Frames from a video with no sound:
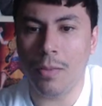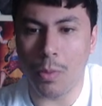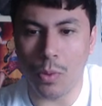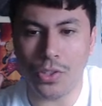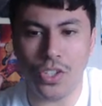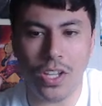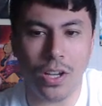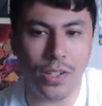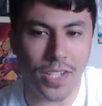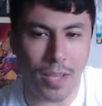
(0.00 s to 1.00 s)
but once G
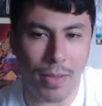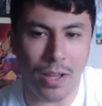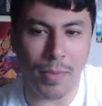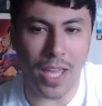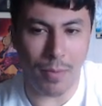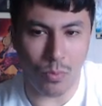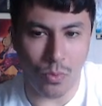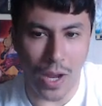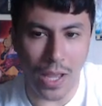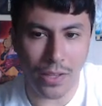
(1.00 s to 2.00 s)
Guardians came out, it became
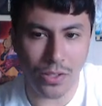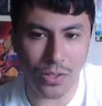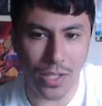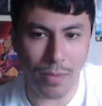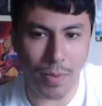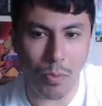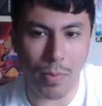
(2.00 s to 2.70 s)
rare to see people